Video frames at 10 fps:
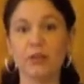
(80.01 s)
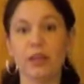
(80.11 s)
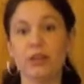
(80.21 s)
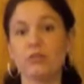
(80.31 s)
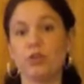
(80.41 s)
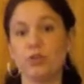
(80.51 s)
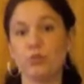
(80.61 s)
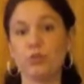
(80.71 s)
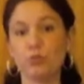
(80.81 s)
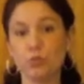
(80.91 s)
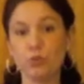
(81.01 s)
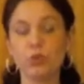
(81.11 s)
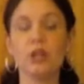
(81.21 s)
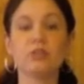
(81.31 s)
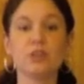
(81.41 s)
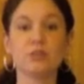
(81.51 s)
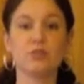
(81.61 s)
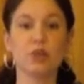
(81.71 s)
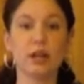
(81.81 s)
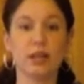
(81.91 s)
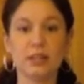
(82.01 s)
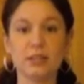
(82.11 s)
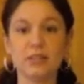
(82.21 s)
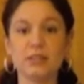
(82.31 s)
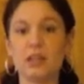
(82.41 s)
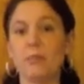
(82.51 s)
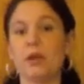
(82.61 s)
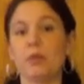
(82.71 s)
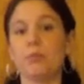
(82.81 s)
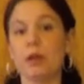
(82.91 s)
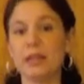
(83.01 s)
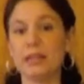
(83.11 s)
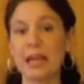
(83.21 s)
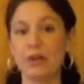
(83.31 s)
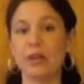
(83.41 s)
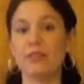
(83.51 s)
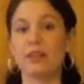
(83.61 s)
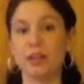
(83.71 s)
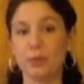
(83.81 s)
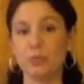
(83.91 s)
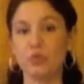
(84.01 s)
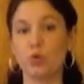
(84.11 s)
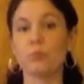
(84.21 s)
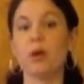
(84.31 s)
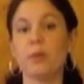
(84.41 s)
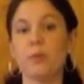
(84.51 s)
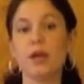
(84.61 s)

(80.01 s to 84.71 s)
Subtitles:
It has to go through the digestive tract, into the stomach, break down, and then get absorbed up